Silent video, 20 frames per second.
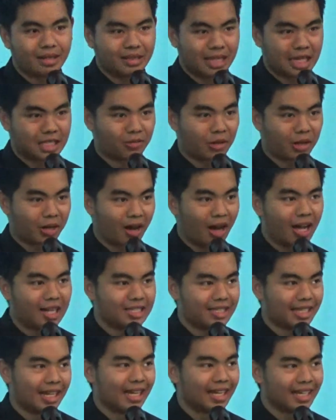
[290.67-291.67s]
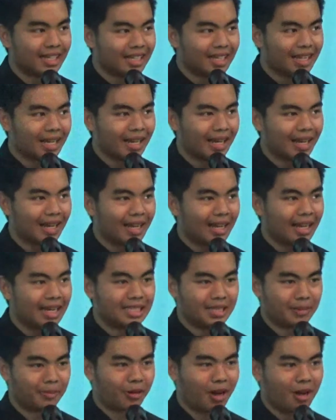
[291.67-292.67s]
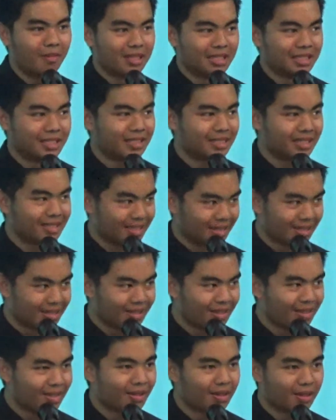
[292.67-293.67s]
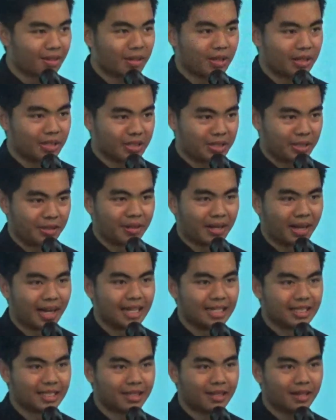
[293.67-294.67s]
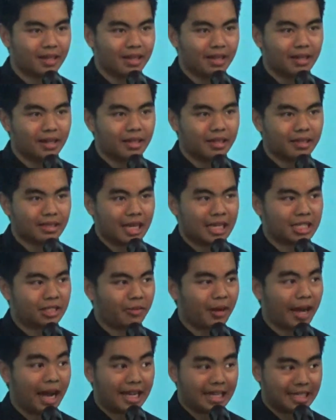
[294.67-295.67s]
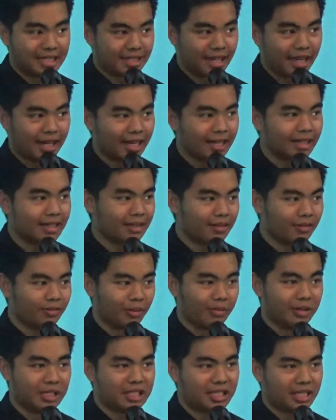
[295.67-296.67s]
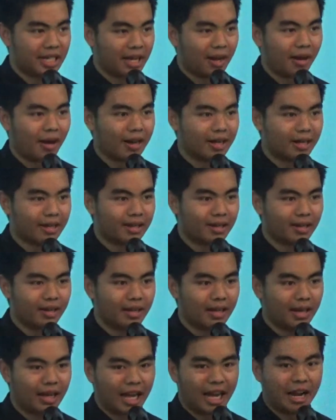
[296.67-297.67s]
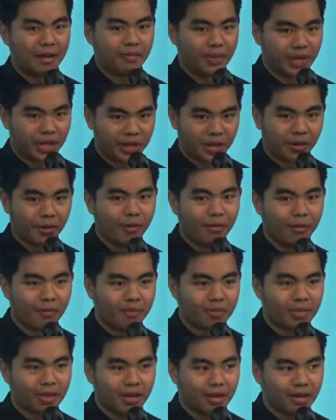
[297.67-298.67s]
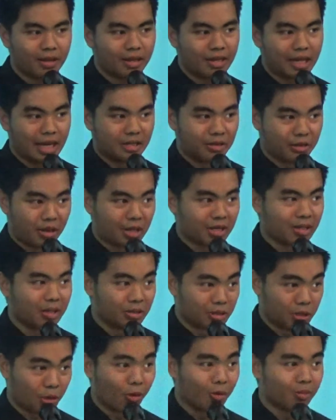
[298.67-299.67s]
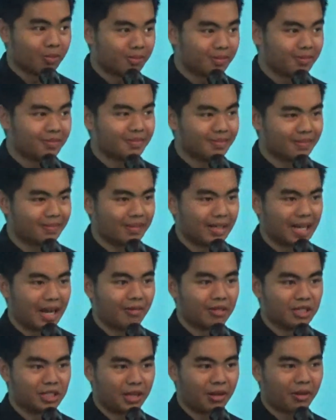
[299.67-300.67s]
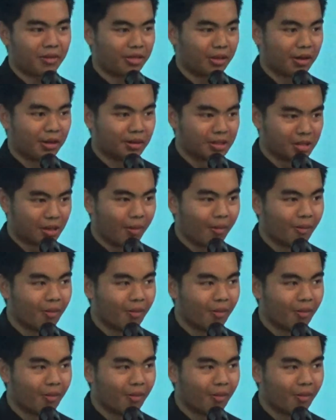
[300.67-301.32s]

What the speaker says: That's what God said. It's a promise to you guys. That's why I decided from this day on, and I beg you, that do not lose hope in every single thing you do.